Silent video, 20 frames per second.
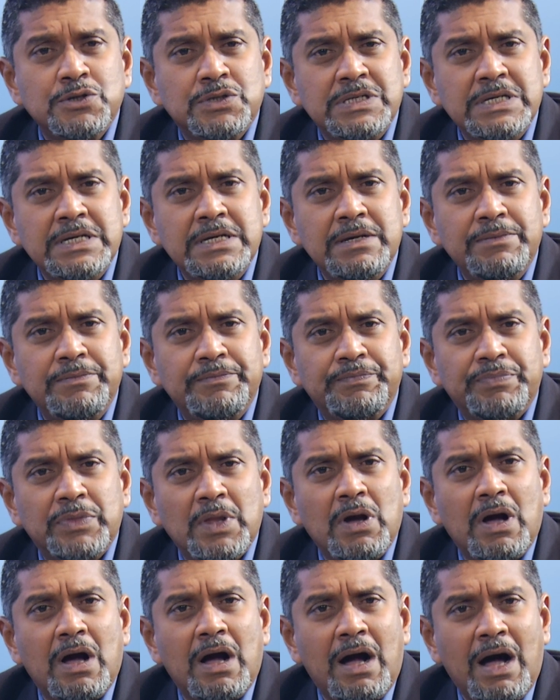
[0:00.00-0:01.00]
see
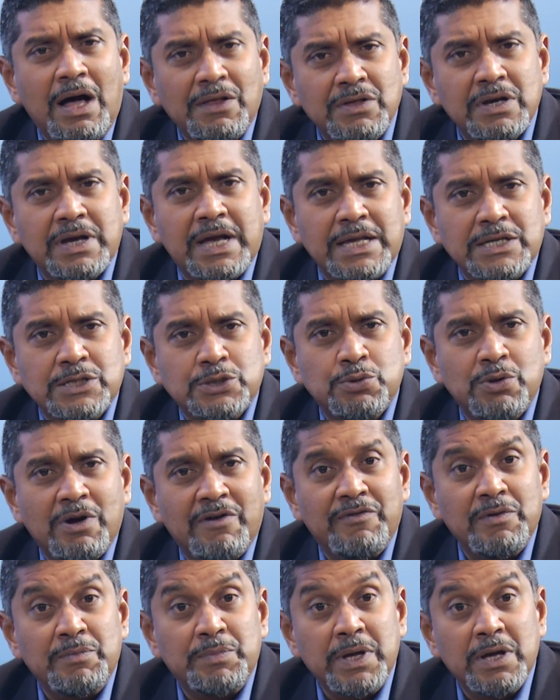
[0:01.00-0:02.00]
other guests who
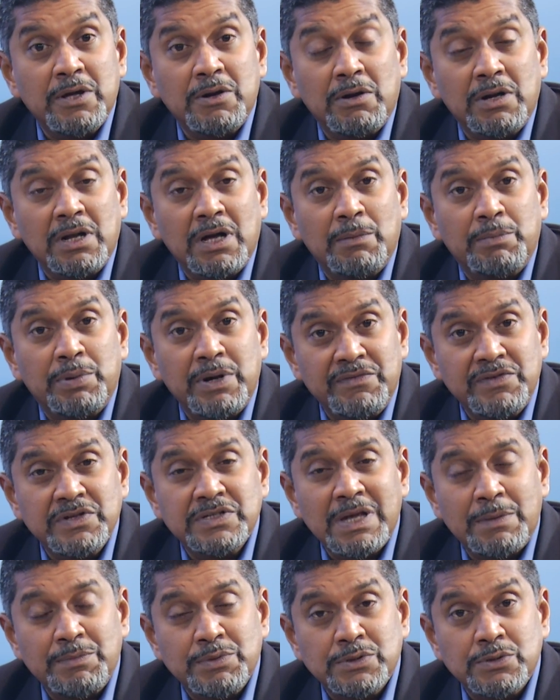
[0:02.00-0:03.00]
have appeared on our
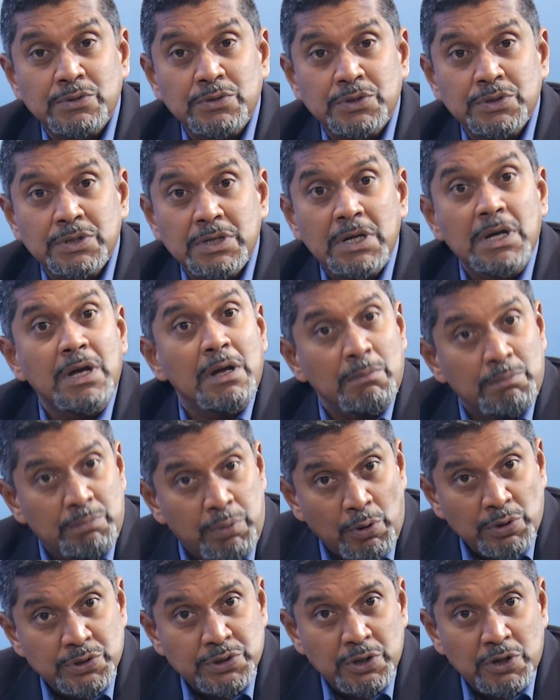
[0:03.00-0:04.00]
previous episodes.
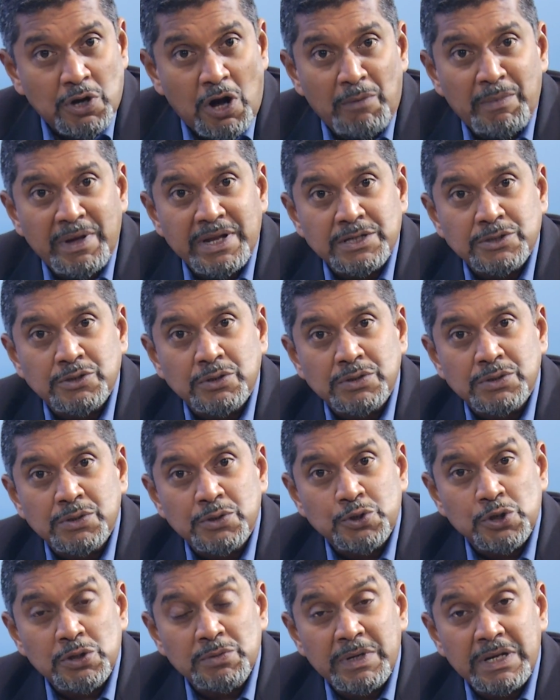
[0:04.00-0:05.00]
Post your comments on
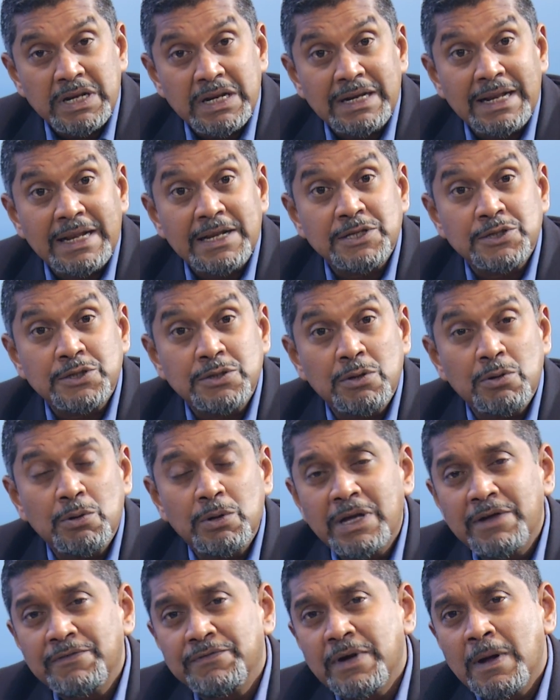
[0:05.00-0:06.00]
social media and let us know
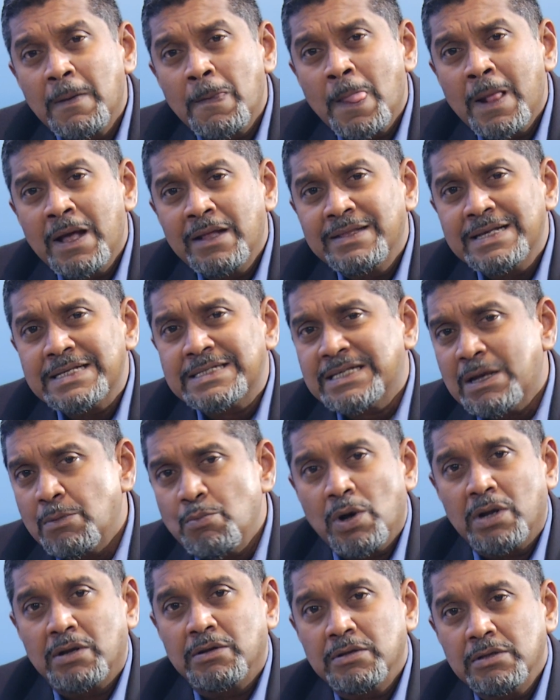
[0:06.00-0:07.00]
if there's
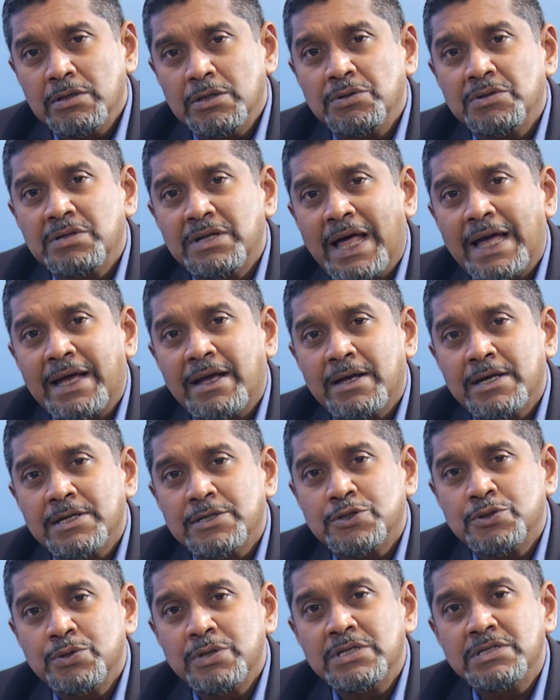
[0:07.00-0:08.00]
someone you'd like
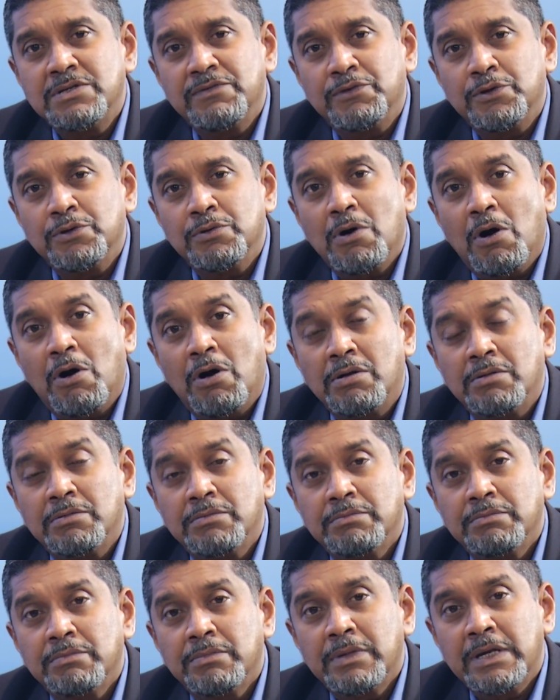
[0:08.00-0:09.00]
us to interview on
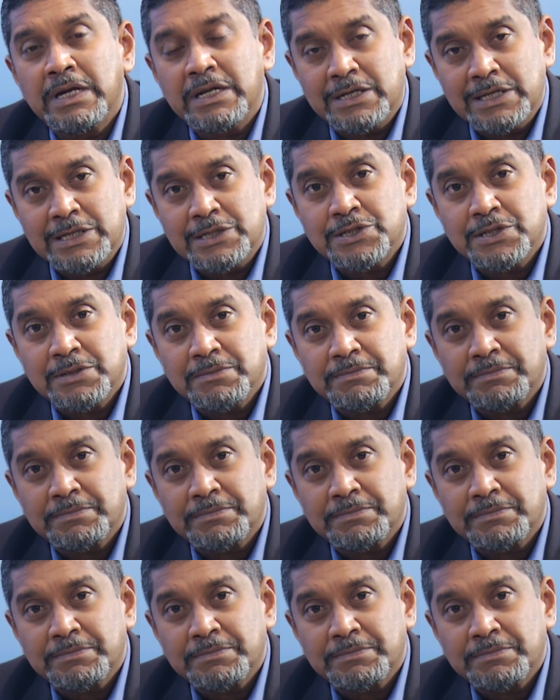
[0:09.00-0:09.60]
HitList.